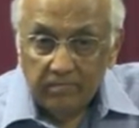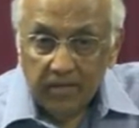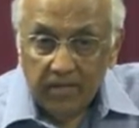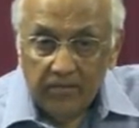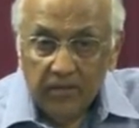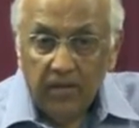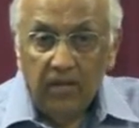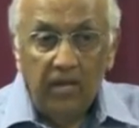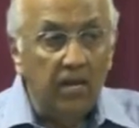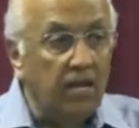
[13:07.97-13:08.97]
But He's very
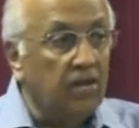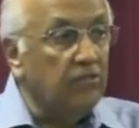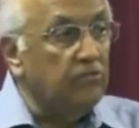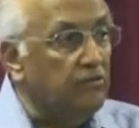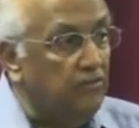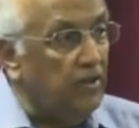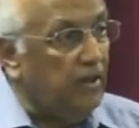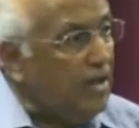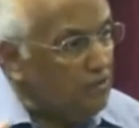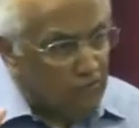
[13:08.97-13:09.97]
eager to reveal,
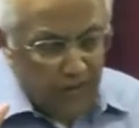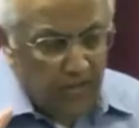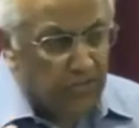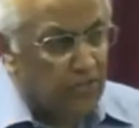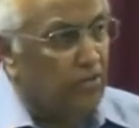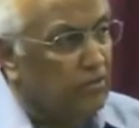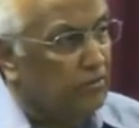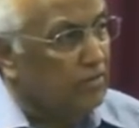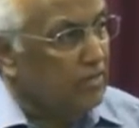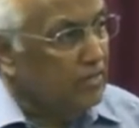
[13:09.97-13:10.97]
hey, you fellas,
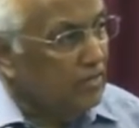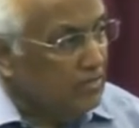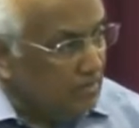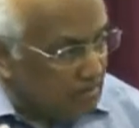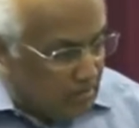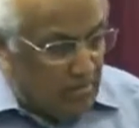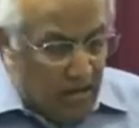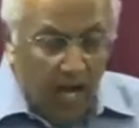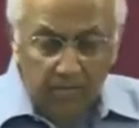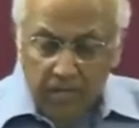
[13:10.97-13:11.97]
no,
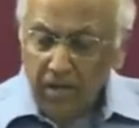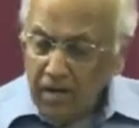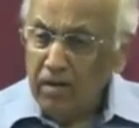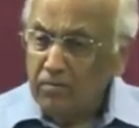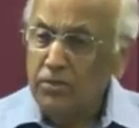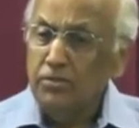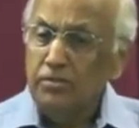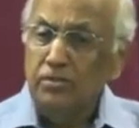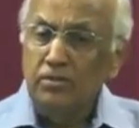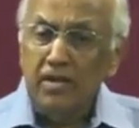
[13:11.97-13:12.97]
I'm God, I want you
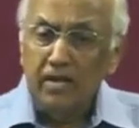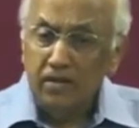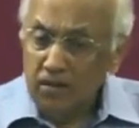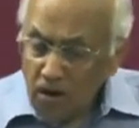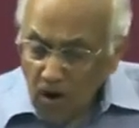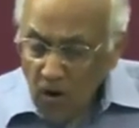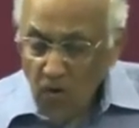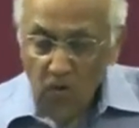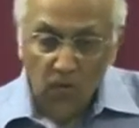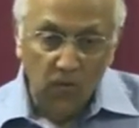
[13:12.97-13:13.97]
to know that.
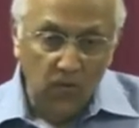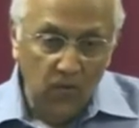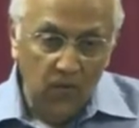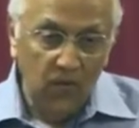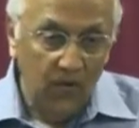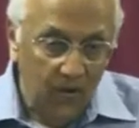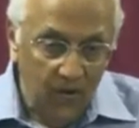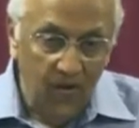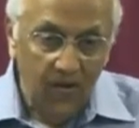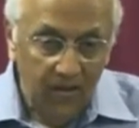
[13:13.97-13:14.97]
No.
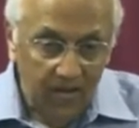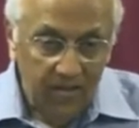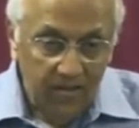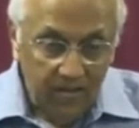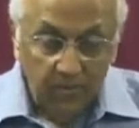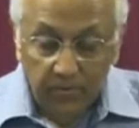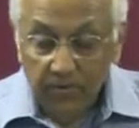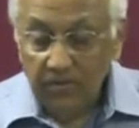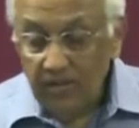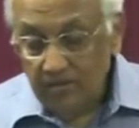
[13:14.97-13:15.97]
That's what
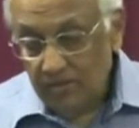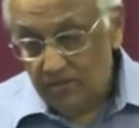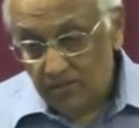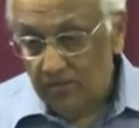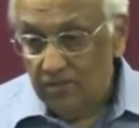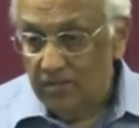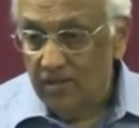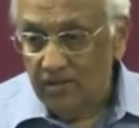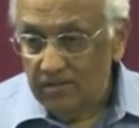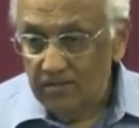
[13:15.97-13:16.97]
you think, because you don't know
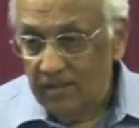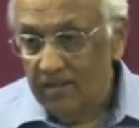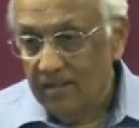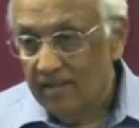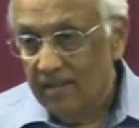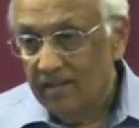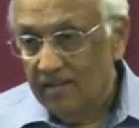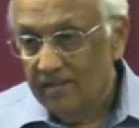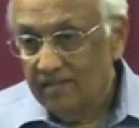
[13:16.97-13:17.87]
God, you think like that.